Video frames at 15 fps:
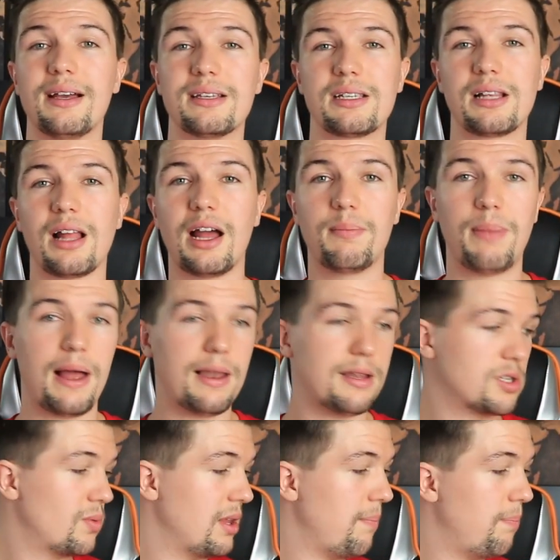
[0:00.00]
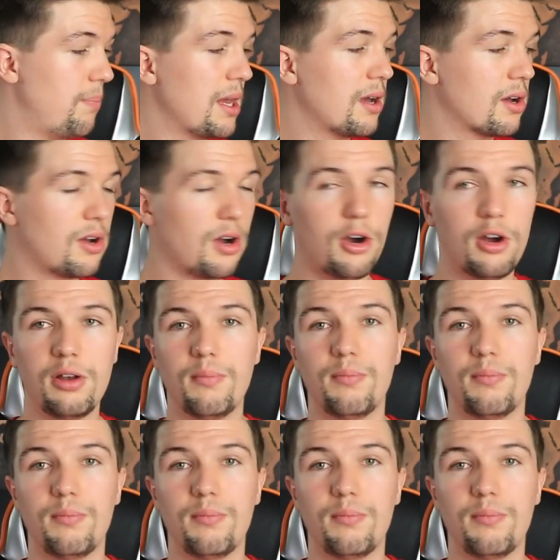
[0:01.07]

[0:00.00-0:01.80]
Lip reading: a slight balance with a bigger cone,